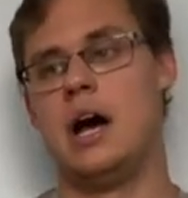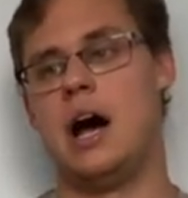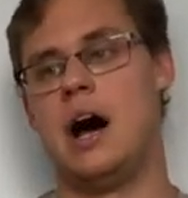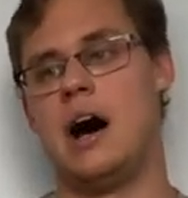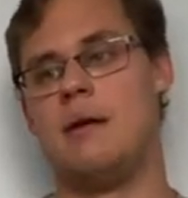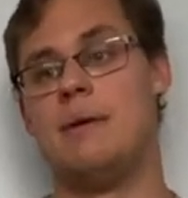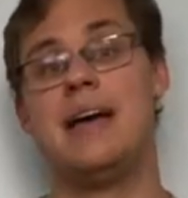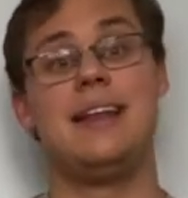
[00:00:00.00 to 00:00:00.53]

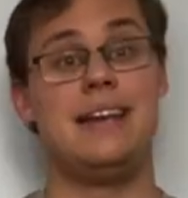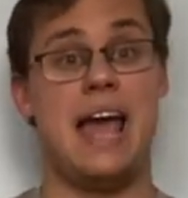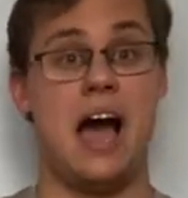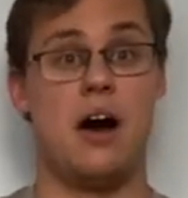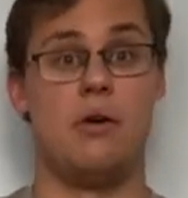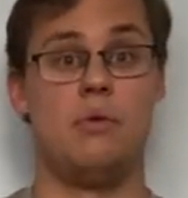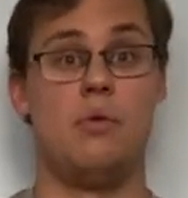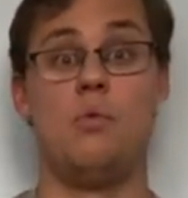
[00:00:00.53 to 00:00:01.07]
um,
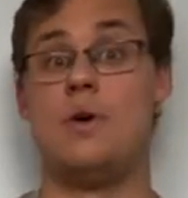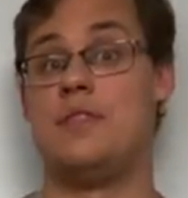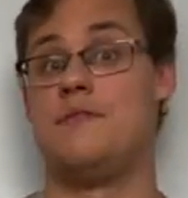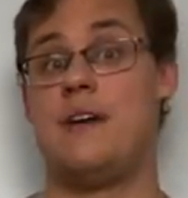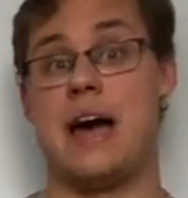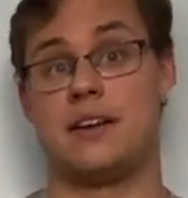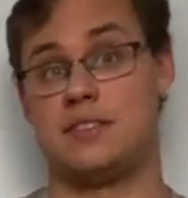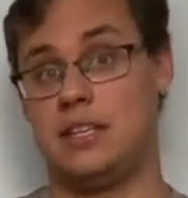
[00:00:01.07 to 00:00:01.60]
now when the
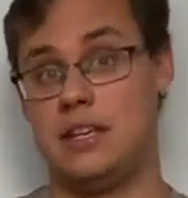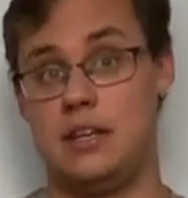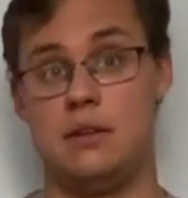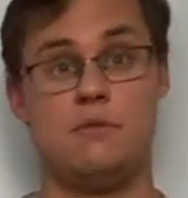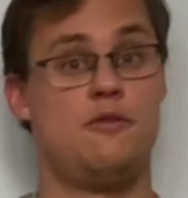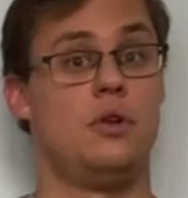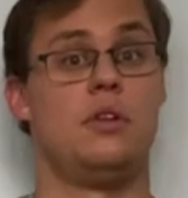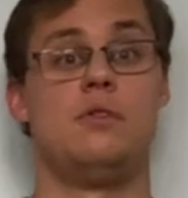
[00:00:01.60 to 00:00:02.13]
vaccine
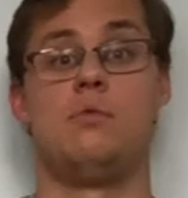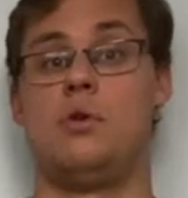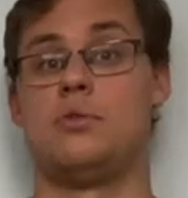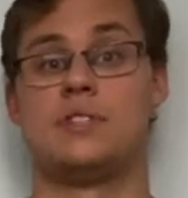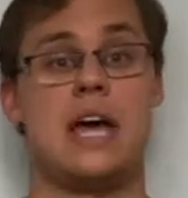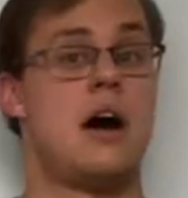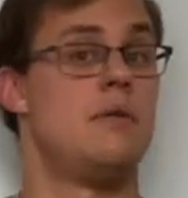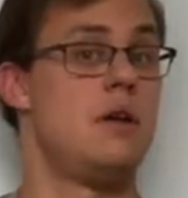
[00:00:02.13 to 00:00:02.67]
fully rolls
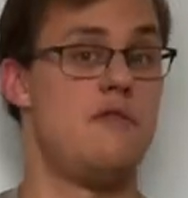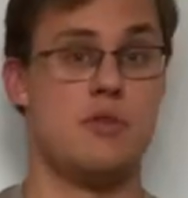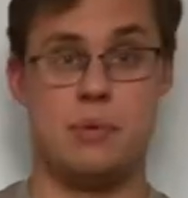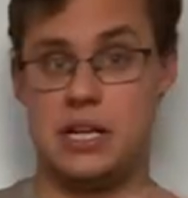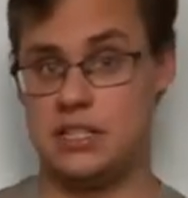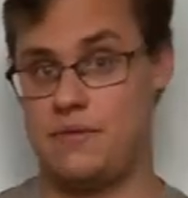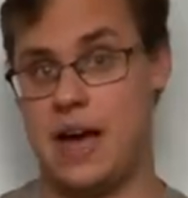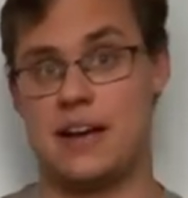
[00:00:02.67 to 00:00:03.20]
out
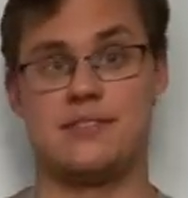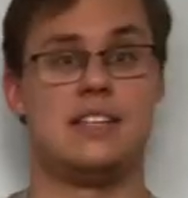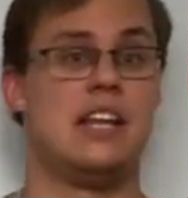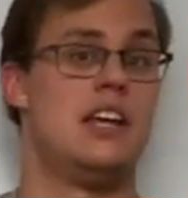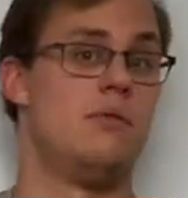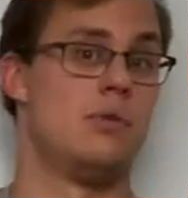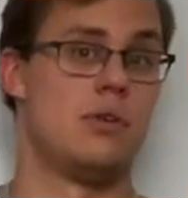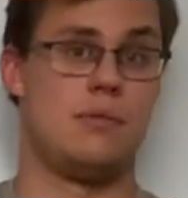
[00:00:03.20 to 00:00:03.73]
everybody's
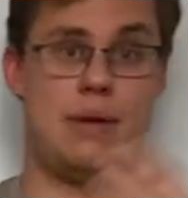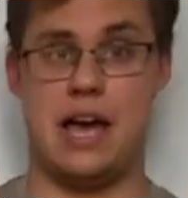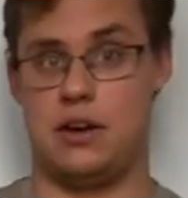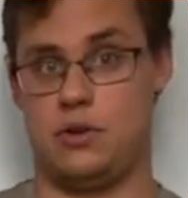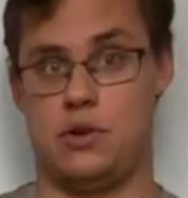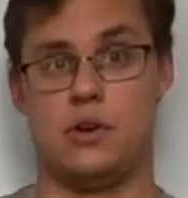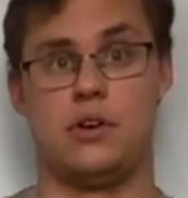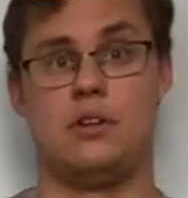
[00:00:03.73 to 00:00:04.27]
vaccinated we're at
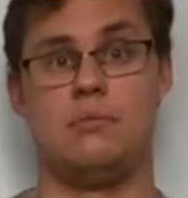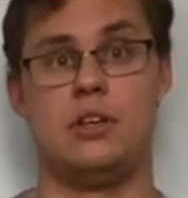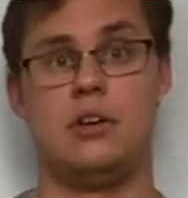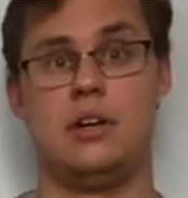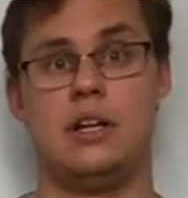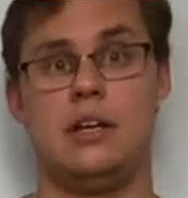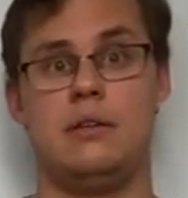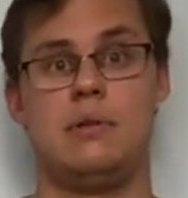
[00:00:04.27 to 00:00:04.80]
herd
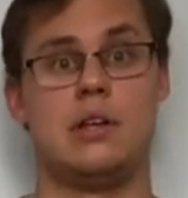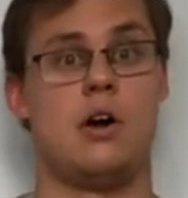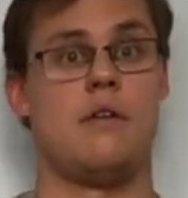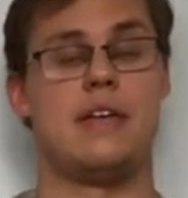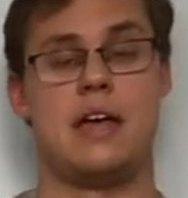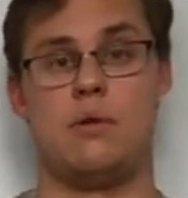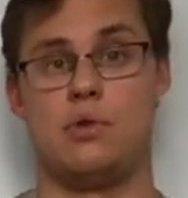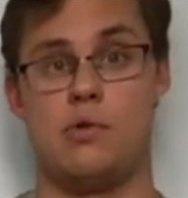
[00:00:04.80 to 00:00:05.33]
immunity and all
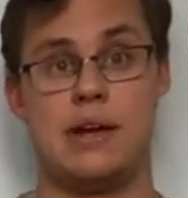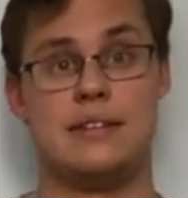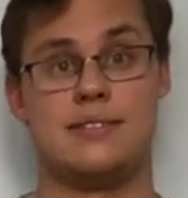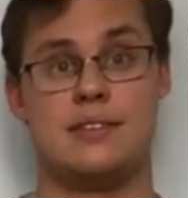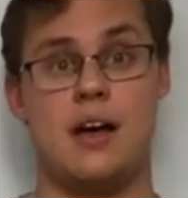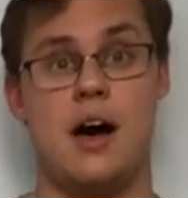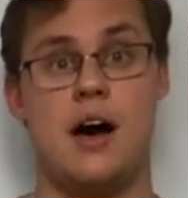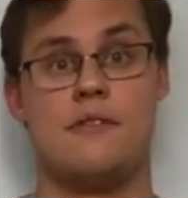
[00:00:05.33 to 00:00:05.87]
that great
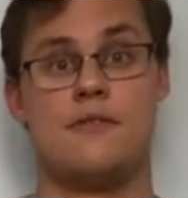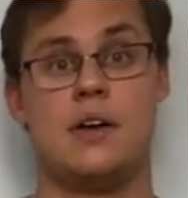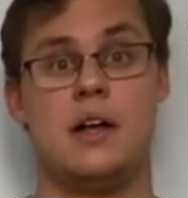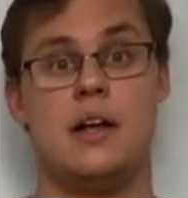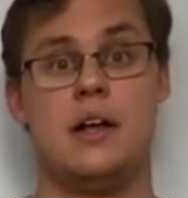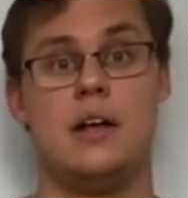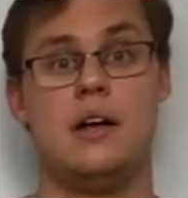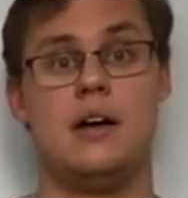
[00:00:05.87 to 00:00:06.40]
stuff
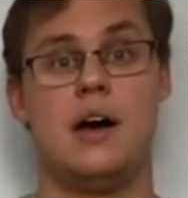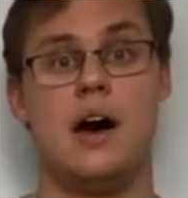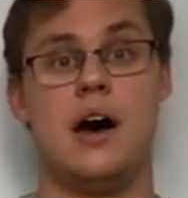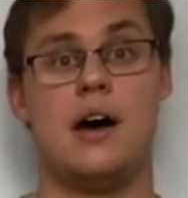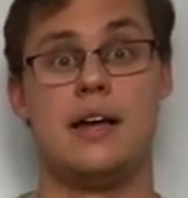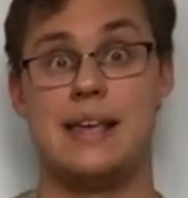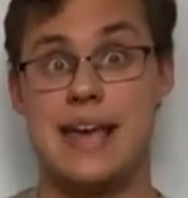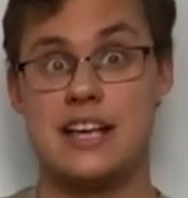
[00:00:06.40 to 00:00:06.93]

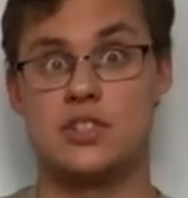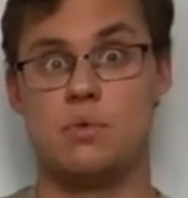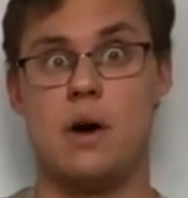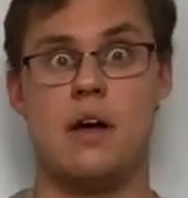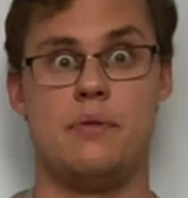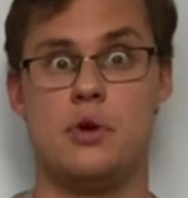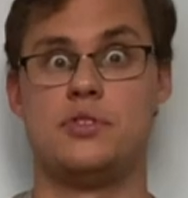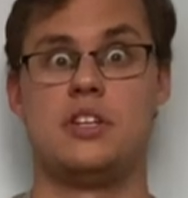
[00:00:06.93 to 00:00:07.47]
uh, guess
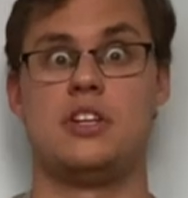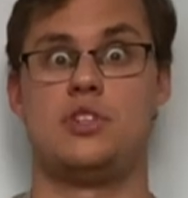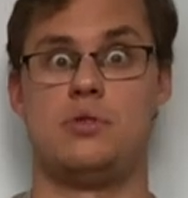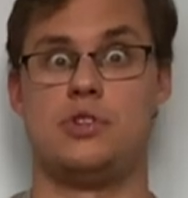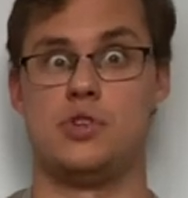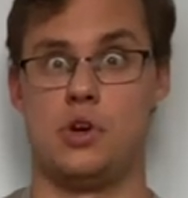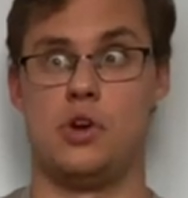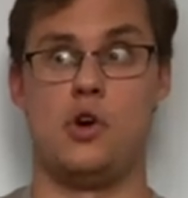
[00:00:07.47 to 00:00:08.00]
what? Those
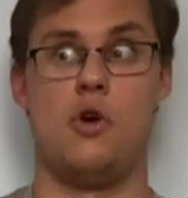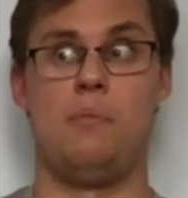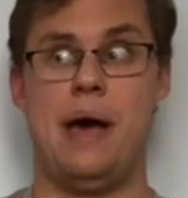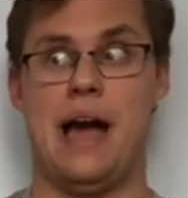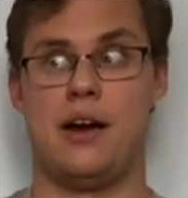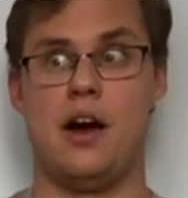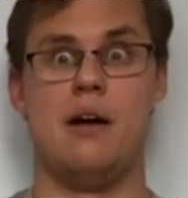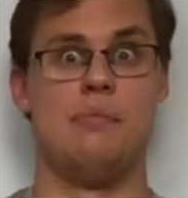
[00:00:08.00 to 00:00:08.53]
industries are going to go
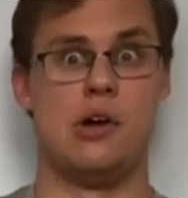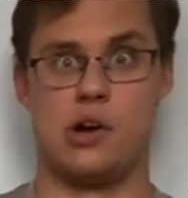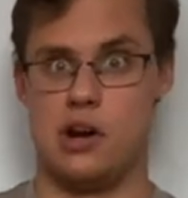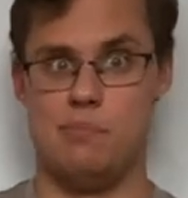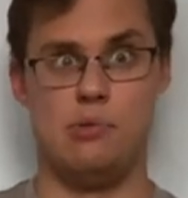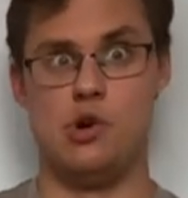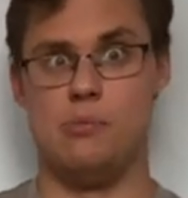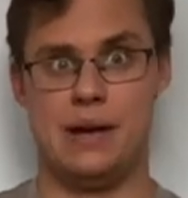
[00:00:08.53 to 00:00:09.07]
back up. They're going
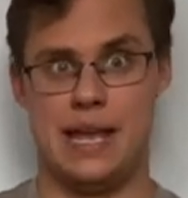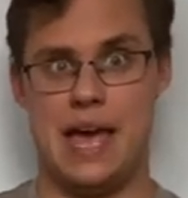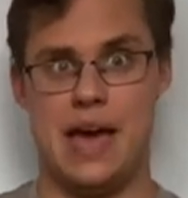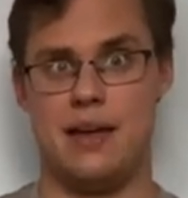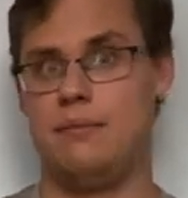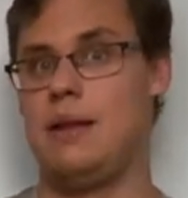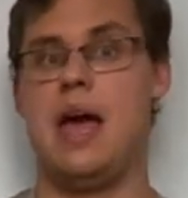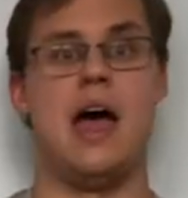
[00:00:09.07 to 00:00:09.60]
to boom
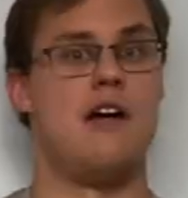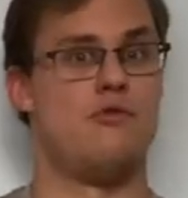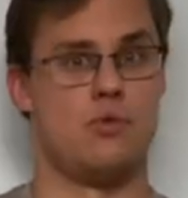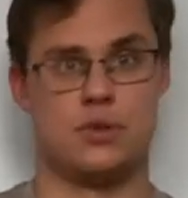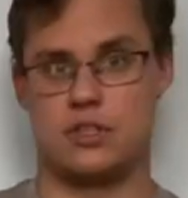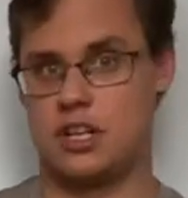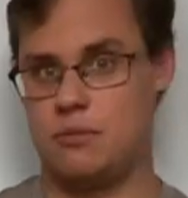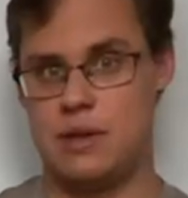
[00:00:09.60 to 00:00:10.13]
again.
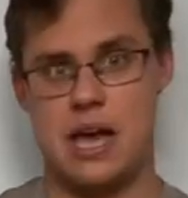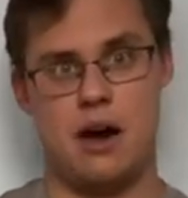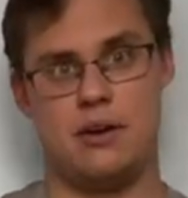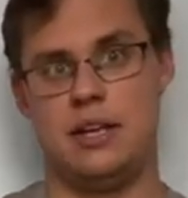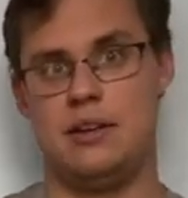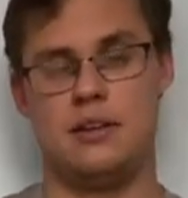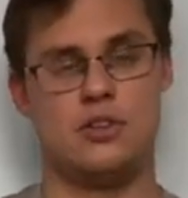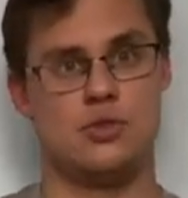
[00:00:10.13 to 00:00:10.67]
Everyone's going to be out
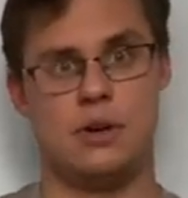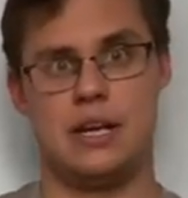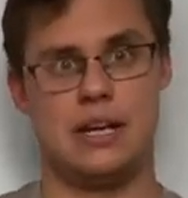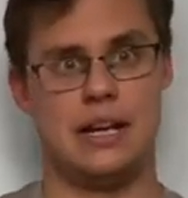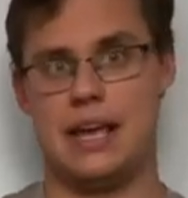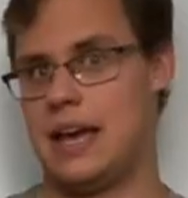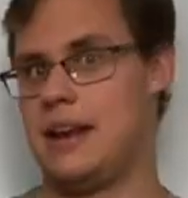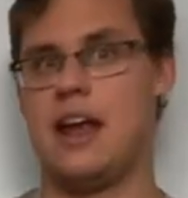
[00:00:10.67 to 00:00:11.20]
eating and drinking
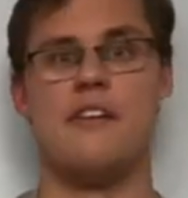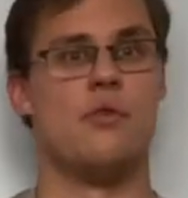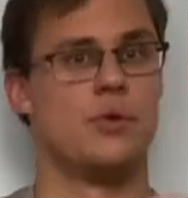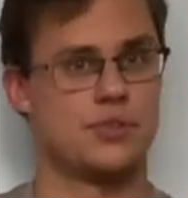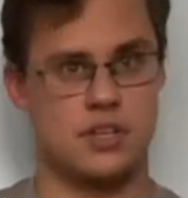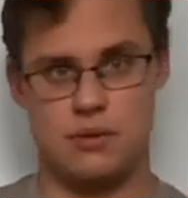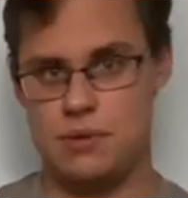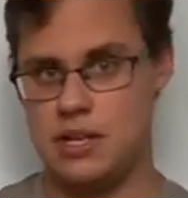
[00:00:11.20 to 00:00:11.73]
again.
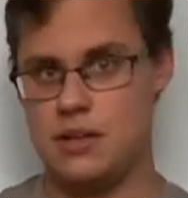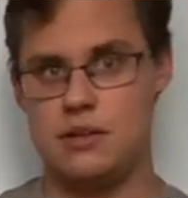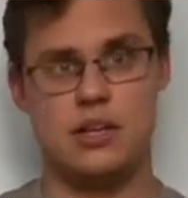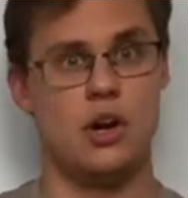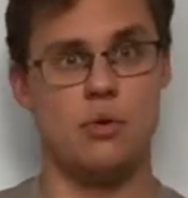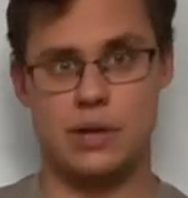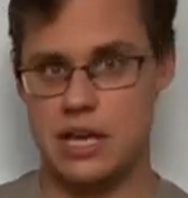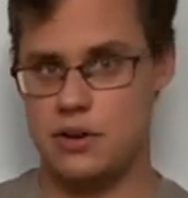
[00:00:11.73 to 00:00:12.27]
Everyone's going to be, you
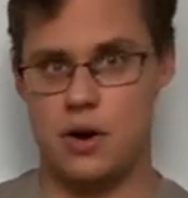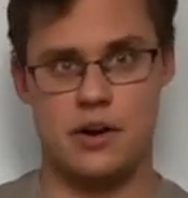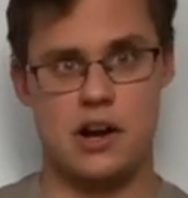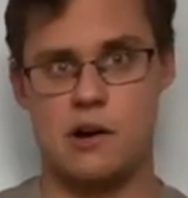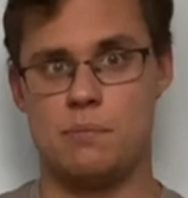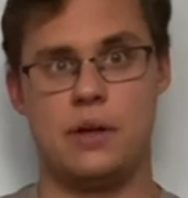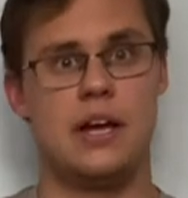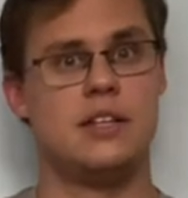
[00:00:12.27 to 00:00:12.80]
know, getting on
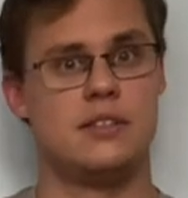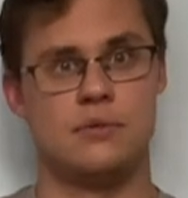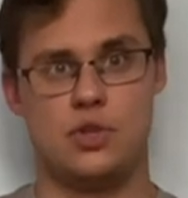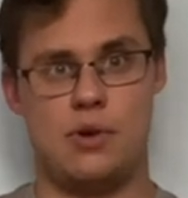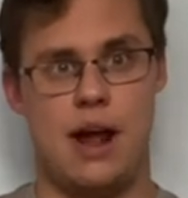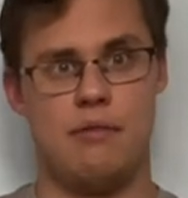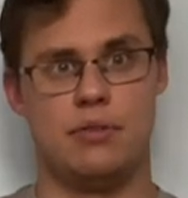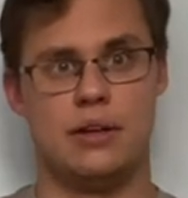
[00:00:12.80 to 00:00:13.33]
airplanes and
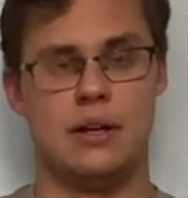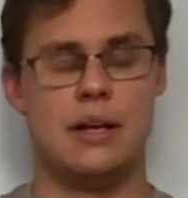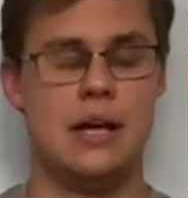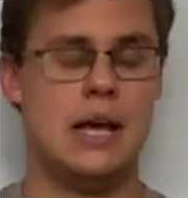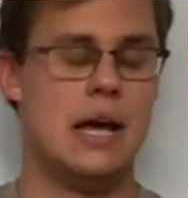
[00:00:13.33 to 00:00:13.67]
traveling.